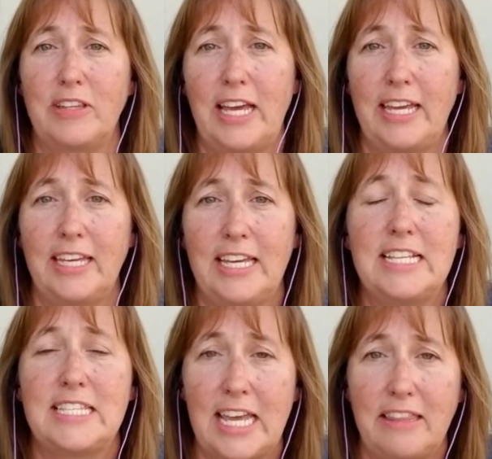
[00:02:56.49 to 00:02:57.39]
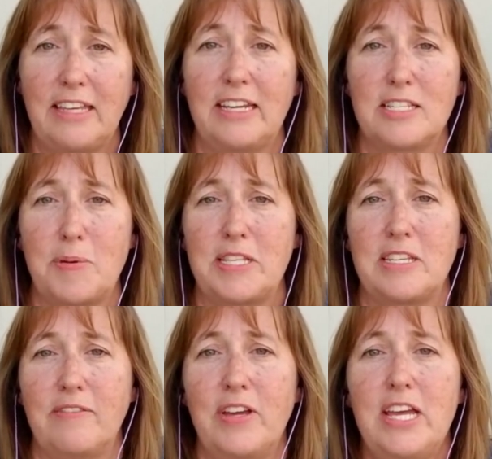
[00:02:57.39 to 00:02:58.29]
like insanely
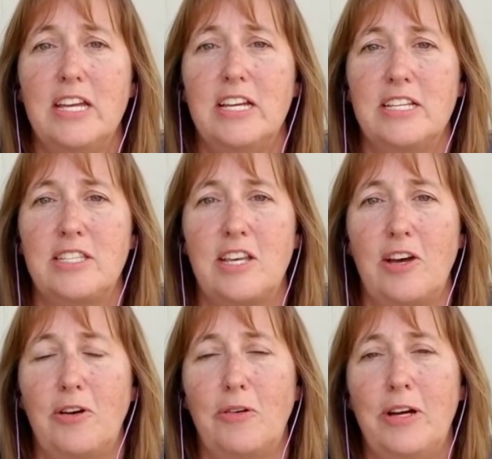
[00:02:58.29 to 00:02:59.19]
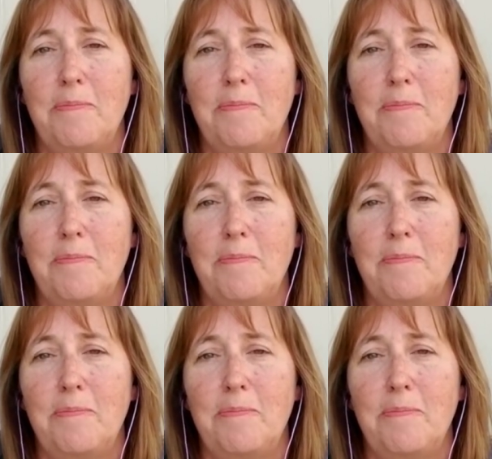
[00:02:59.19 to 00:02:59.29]
expensive. So